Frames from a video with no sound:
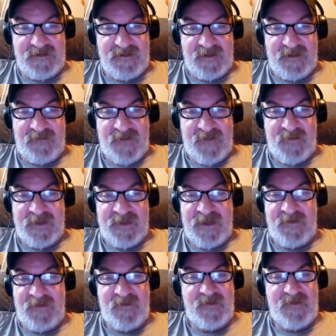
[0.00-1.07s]
of
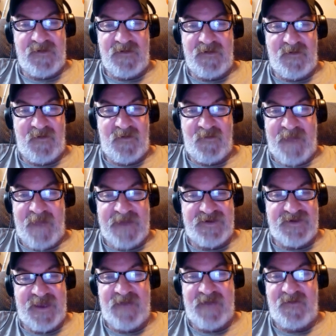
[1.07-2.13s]
OU on my
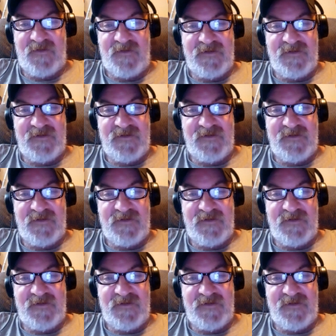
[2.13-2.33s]
channel.